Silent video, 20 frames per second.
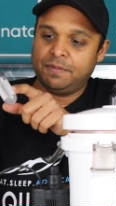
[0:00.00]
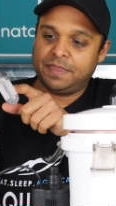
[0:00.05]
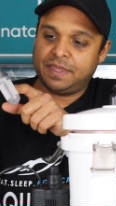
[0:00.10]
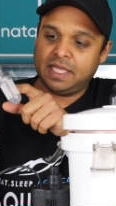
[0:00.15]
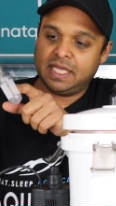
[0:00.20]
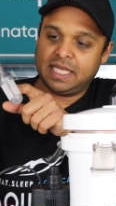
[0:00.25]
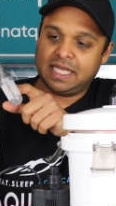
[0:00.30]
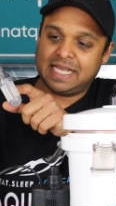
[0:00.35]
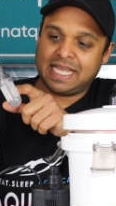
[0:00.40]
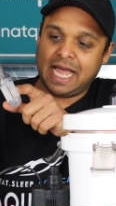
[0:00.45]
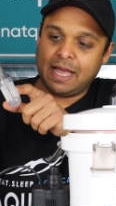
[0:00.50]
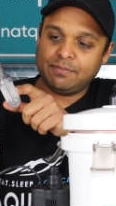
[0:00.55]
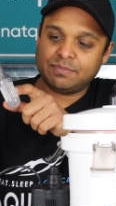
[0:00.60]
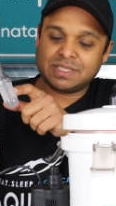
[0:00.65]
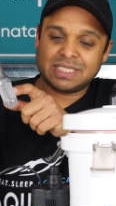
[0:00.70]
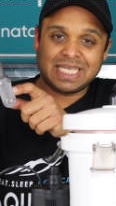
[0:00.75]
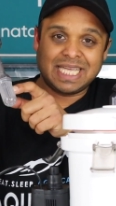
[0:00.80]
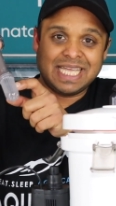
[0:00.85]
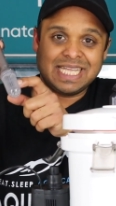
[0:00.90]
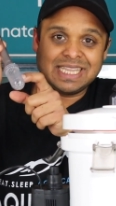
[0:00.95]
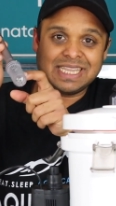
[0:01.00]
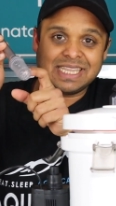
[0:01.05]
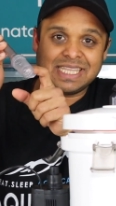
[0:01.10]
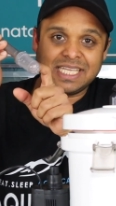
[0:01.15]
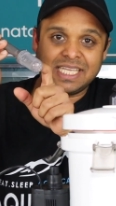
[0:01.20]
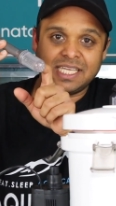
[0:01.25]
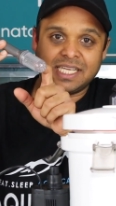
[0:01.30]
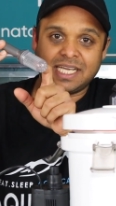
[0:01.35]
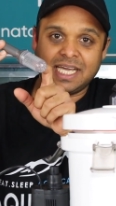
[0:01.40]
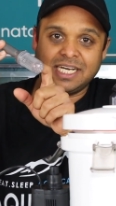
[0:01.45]
The gaps in
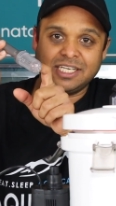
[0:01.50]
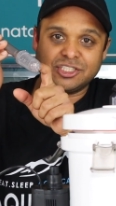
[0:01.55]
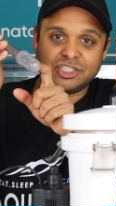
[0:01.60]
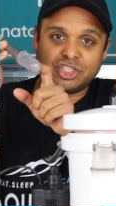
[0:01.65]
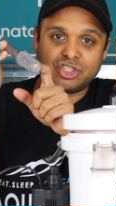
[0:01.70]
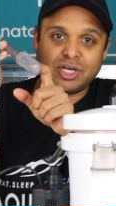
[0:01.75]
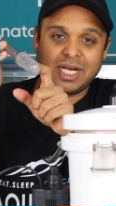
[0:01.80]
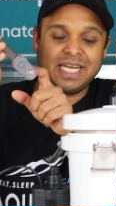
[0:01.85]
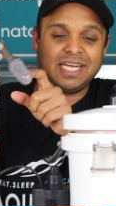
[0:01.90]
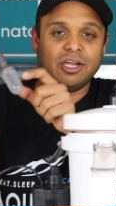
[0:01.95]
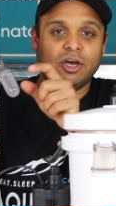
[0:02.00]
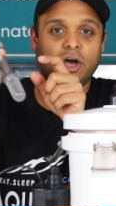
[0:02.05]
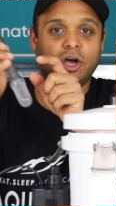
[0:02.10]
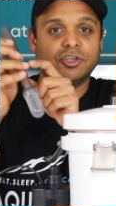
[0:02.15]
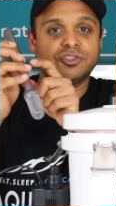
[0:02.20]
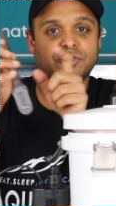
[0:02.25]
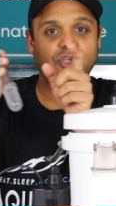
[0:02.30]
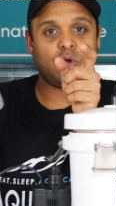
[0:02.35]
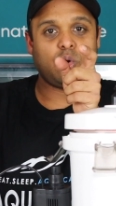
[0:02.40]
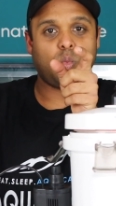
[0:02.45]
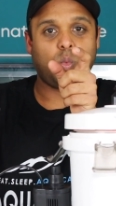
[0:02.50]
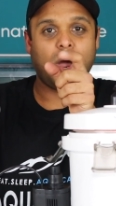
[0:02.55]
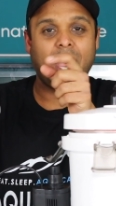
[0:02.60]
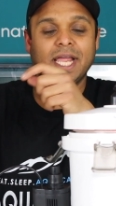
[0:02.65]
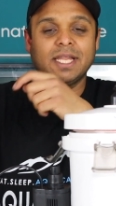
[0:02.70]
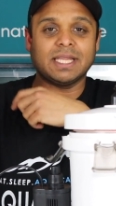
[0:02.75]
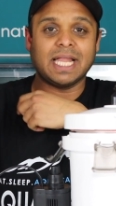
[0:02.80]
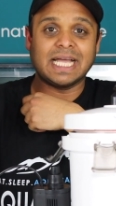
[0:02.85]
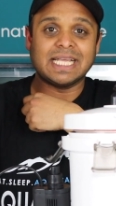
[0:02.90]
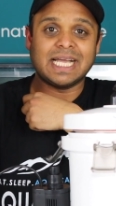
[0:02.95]
the kind of strainer are so
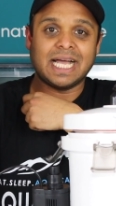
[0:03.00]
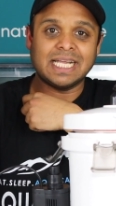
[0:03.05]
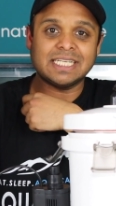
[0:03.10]
wide that